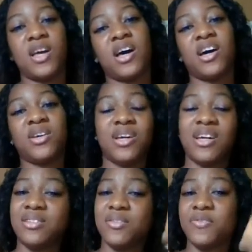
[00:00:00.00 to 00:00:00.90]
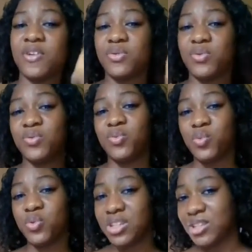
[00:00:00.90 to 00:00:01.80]
Are you guys a fan of
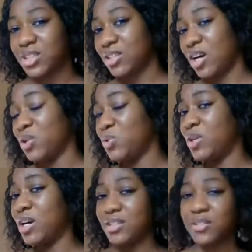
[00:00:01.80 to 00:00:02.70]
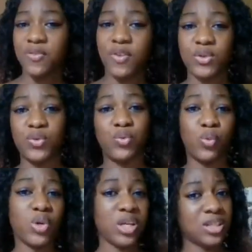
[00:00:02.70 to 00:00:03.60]
wigs? Are you guys a fan of
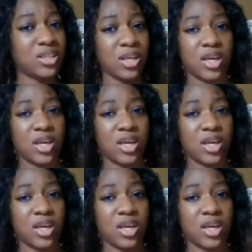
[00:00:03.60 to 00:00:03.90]
wigs?